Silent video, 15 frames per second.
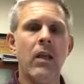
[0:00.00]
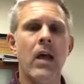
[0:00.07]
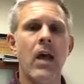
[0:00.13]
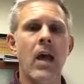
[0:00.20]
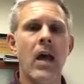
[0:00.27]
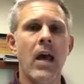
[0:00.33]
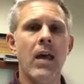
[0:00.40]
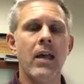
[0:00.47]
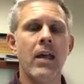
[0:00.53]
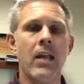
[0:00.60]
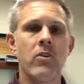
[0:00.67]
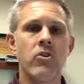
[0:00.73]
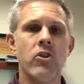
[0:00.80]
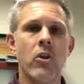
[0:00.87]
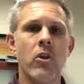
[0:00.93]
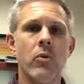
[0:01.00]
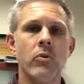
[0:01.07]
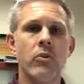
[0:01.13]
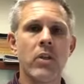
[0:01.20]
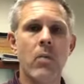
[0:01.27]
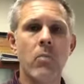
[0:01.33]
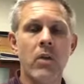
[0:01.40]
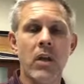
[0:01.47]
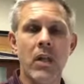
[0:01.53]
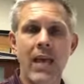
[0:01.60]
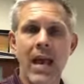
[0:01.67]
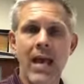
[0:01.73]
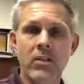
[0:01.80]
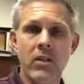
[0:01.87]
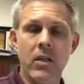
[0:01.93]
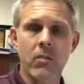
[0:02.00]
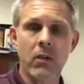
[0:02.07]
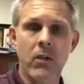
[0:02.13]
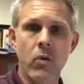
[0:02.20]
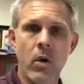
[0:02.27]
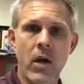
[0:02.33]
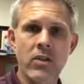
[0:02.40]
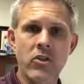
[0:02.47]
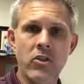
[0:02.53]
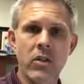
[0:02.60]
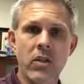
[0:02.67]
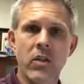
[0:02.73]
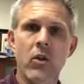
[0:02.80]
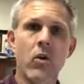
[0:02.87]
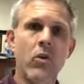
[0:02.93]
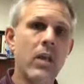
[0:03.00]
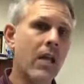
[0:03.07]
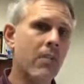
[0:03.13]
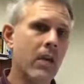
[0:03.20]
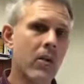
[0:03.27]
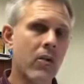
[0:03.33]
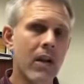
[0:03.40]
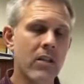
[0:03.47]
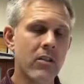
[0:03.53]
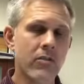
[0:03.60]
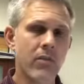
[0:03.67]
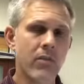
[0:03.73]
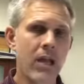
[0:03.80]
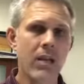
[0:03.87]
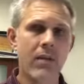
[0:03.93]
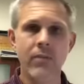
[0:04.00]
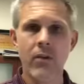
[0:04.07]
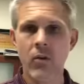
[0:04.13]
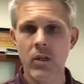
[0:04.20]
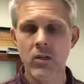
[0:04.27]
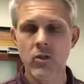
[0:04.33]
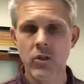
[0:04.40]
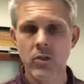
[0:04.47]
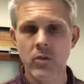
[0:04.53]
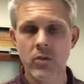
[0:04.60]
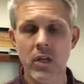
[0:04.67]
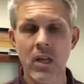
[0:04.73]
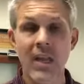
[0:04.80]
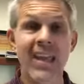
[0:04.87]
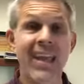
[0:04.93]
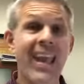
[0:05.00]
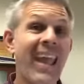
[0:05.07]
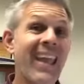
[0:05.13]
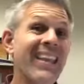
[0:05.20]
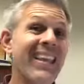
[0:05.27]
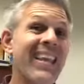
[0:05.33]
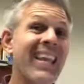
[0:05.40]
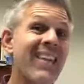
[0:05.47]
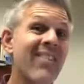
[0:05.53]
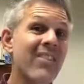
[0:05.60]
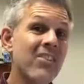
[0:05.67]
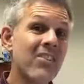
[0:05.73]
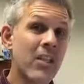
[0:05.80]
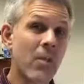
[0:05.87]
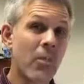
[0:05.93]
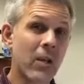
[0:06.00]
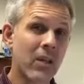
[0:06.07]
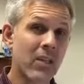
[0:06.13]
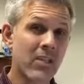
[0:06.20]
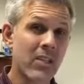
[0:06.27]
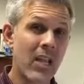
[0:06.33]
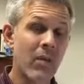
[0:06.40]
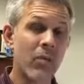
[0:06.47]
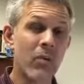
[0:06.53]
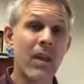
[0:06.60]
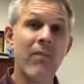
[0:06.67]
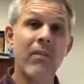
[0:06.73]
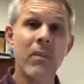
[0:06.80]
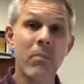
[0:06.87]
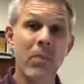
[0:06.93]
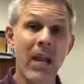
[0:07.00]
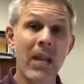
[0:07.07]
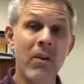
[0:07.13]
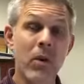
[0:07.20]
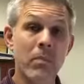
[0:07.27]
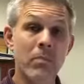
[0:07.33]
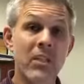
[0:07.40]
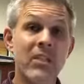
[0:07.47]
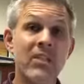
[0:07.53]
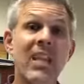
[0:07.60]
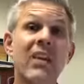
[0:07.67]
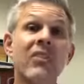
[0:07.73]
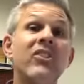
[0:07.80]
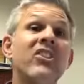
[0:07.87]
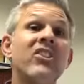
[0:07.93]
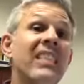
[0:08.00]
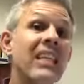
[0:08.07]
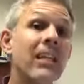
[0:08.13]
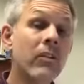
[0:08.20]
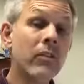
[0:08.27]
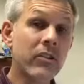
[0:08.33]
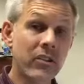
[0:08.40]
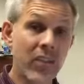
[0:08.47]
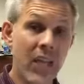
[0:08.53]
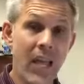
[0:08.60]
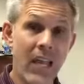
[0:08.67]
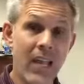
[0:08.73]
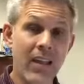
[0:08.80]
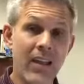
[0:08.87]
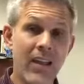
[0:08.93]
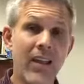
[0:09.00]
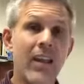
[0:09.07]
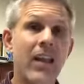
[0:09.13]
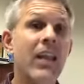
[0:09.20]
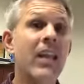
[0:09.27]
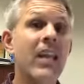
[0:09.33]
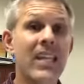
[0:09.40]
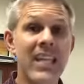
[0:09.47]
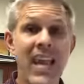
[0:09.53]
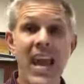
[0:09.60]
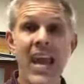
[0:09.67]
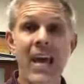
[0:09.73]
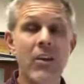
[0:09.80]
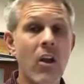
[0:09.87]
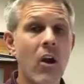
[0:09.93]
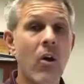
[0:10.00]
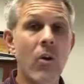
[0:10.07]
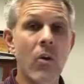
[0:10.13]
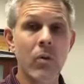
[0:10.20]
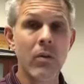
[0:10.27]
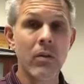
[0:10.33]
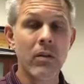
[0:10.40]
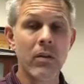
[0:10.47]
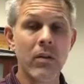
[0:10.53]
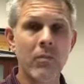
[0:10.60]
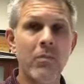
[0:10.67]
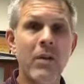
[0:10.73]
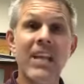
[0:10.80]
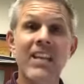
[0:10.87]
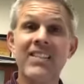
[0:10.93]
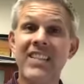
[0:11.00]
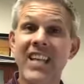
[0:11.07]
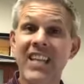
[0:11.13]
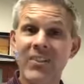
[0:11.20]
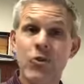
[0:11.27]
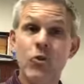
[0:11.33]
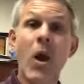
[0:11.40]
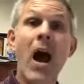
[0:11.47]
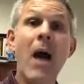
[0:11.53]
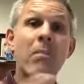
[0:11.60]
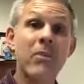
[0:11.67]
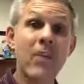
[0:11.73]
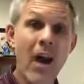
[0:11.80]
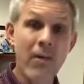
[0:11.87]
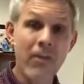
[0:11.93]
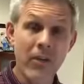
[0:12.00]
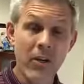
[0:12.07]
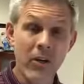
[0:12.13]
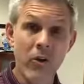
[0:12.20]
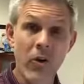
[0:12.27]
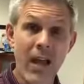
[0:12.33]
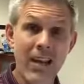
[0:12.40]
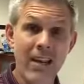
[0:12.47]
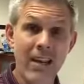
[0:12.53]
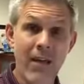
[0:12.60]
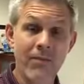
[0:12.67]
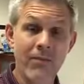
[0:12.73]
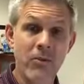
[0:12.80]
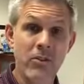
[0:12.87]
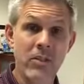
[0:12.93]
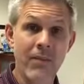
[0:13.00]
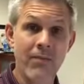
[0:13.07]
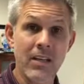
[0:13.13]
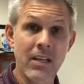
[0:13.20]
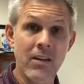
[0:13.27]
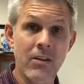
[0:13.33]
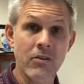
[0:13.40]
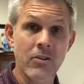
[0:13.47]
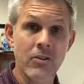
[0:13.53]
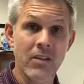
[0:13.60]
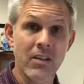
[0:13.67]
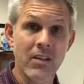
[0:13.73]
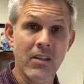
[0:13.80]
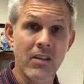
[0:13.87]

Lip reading: And so someone could ask them the question and they'll go, yeah, my credit's fine, I have no issues. And even someone could say, well, you have any bankruptcies? They'll still say, yeah, no, because it dropped off their credit after 7 years.